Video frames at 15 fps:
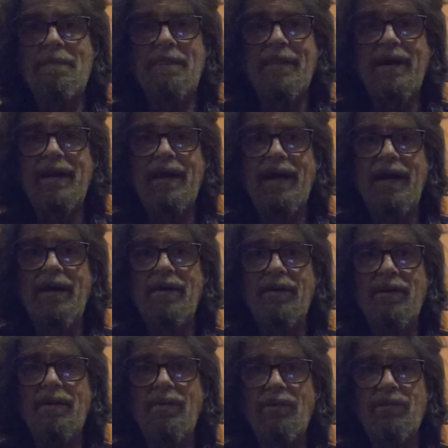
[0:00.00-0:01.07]
that
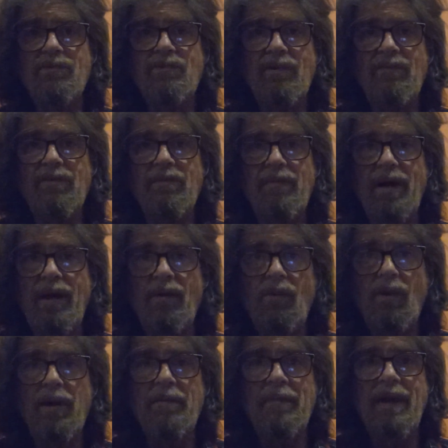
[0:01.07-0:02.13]
had was driven by
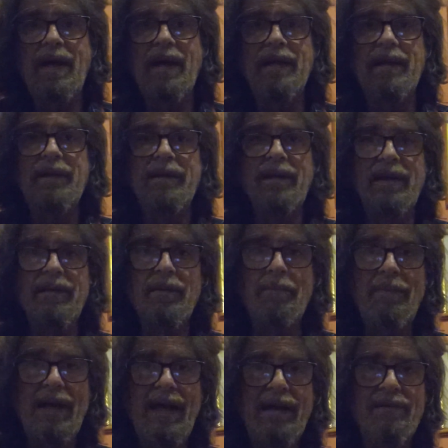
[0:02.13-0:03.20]
one man, and in the
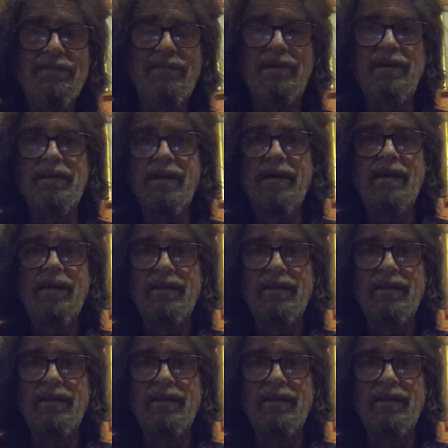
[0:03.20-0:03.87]
back seat